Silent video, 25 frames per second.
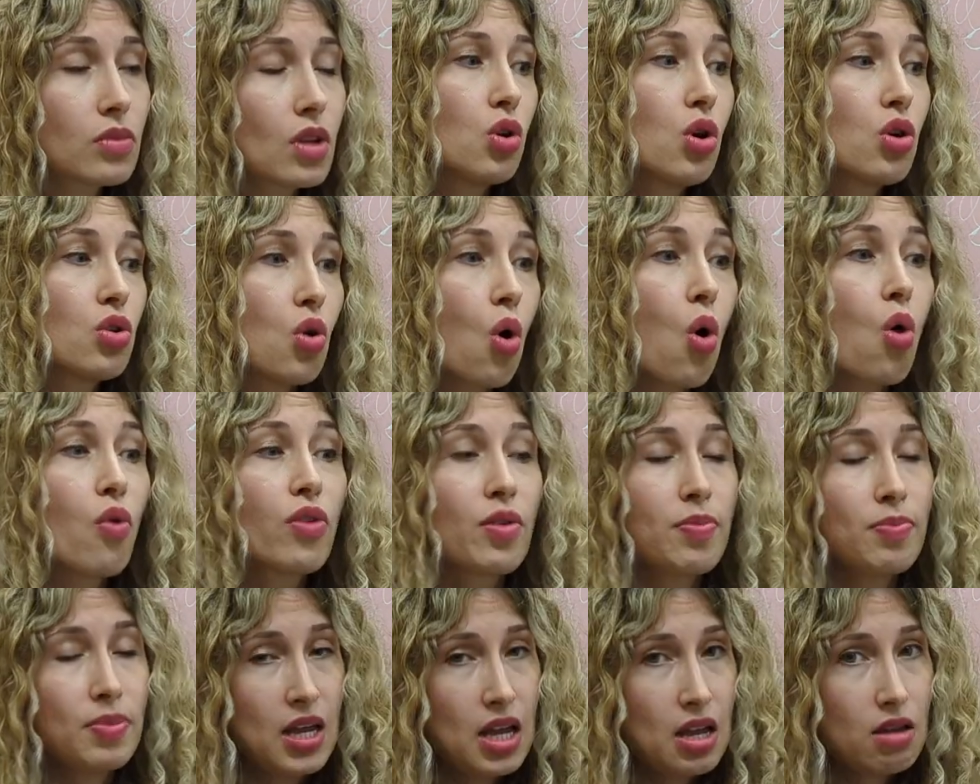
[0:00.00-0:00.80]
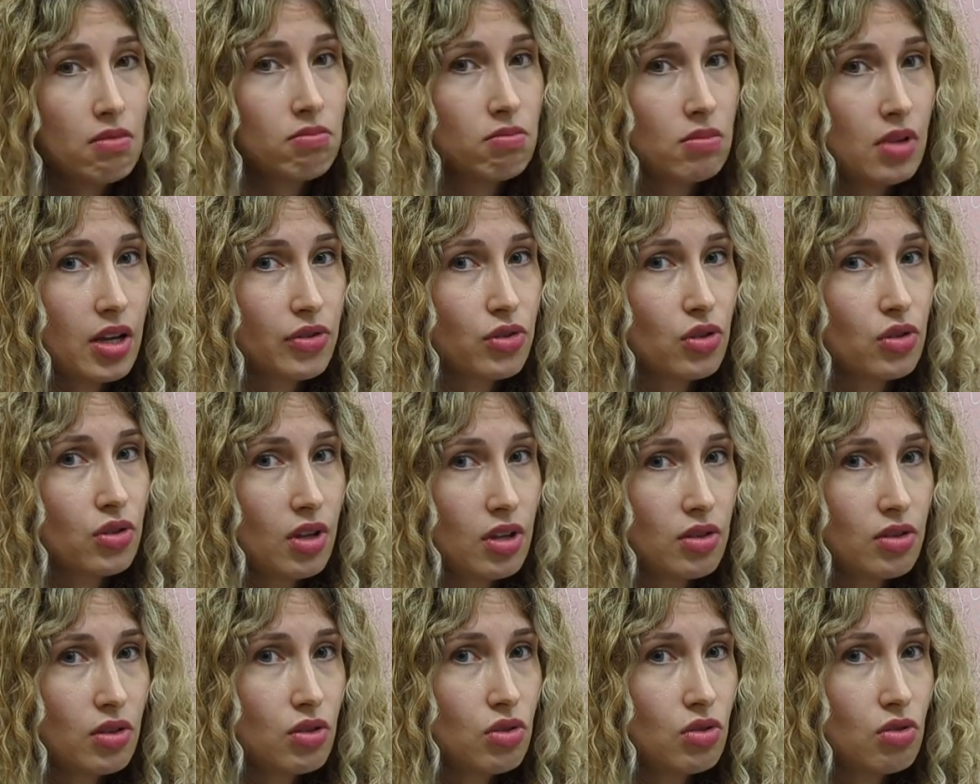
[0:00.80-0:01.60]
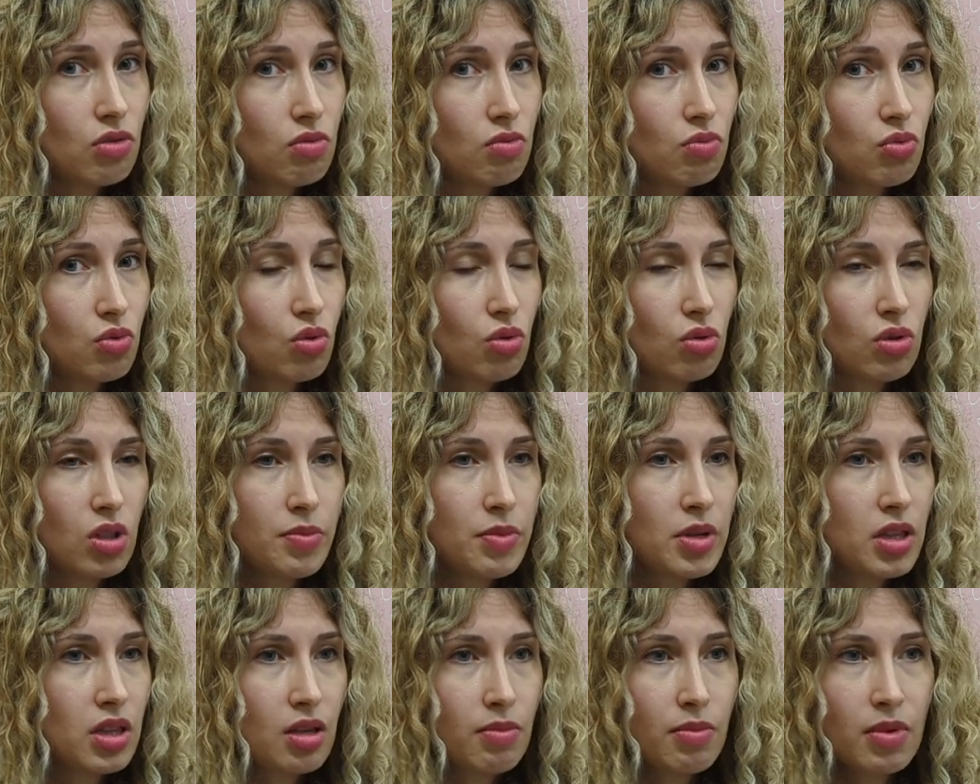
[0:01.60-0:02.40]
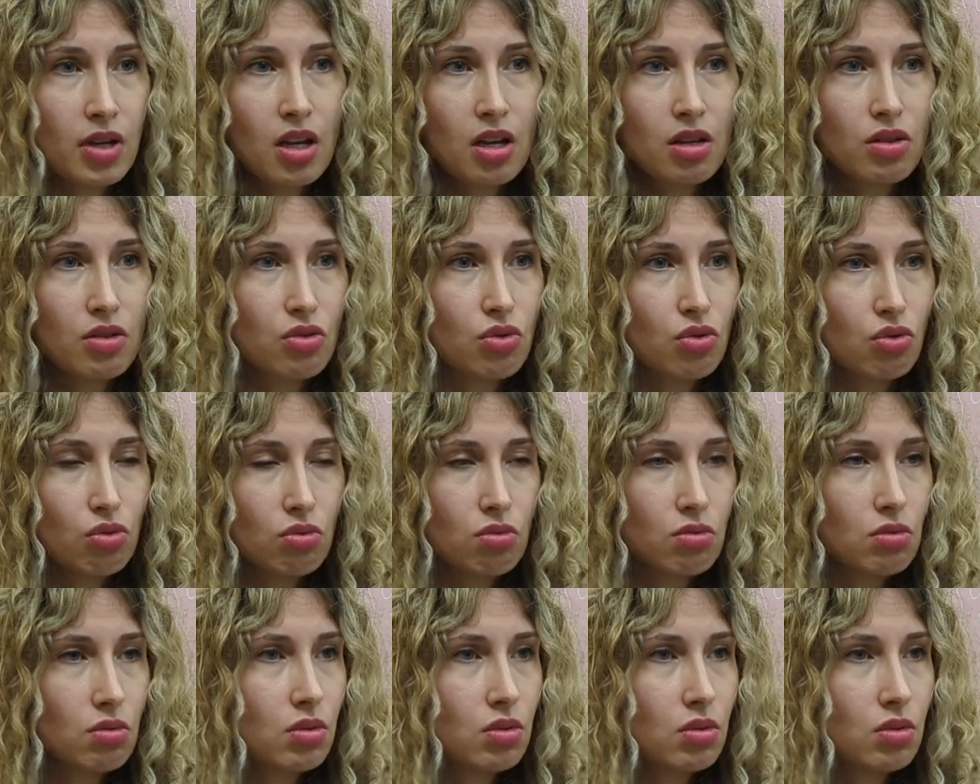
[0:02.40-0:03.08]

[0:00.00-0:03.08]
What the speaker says: Don't overplay exercises, so limit them again to,